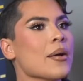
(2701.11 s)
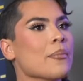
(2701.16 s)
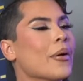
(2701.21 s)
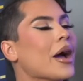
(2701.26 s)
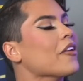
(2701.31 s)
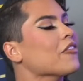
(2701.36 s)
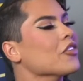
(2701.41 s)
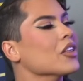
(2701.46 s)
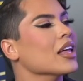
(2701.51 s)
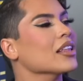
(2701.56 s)

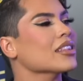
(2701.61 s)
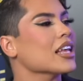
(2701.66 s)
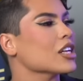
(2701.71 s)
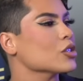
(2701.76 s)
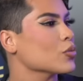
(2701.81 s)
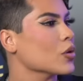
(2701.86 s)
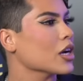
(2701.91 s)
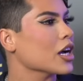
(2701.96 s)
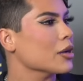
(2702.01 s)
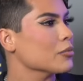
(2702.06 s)
But I feel like
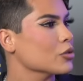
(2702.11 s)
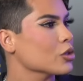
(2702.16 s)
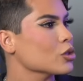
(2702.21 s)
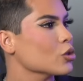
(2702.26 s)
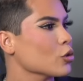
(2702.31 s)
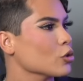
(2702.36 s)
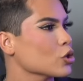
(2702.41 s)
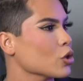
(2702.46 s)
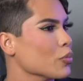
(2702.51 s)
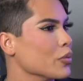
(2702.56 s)
that's what comes
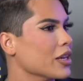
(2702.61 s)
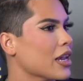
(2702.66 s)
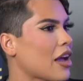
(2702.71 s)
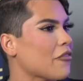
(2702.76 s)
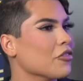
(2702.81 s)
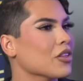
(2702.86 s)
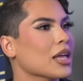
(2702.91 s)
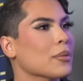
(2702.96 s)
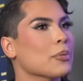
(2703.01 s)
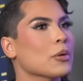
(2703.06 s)
with social media.
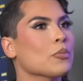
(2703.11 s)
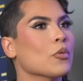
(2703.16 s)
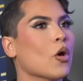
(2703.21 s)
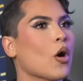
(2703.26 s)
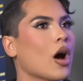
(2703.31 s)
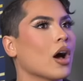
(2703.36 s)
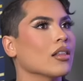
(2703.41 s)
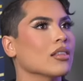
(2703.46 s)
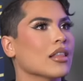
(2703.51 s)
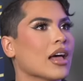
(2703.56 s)
I feel like people
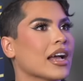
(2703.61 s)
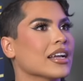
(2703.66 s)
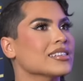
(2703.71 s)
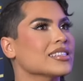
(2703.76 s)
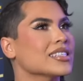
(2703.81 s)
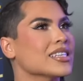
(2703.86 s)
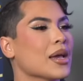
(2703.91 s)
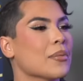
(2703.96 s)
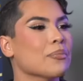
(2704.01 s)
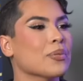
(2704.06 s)
online
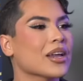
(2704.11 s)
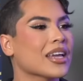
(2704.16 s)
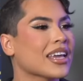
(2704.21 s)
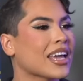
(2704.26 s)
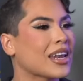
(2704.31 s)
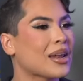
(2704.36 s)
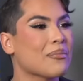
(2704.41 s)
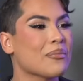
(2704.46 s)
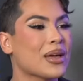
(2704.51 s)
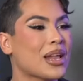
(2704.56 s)
siempre
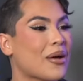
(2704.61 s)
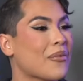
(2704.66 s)
quieren ver